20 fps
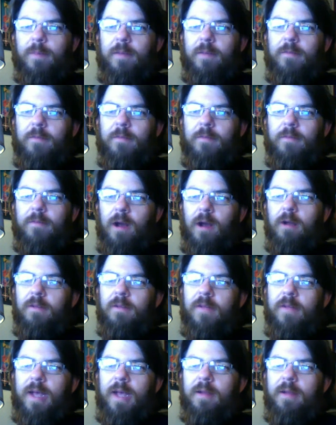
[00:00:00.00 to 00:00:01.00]
be for our
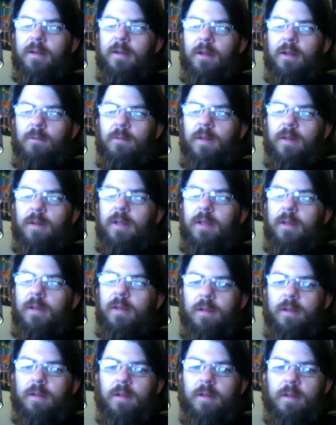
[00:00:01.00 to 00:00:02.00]
chat only.
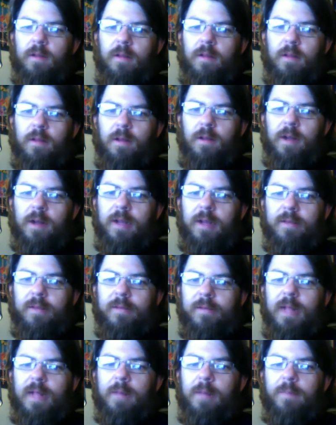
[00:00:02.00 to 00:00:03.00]
All right, let's
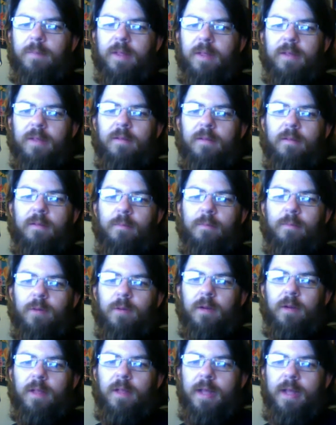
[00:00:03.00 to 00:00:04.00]
stop this
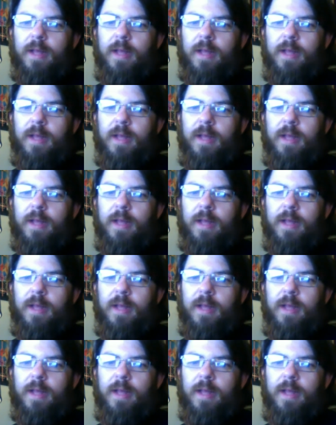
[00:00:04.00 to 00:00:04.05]
broadcast.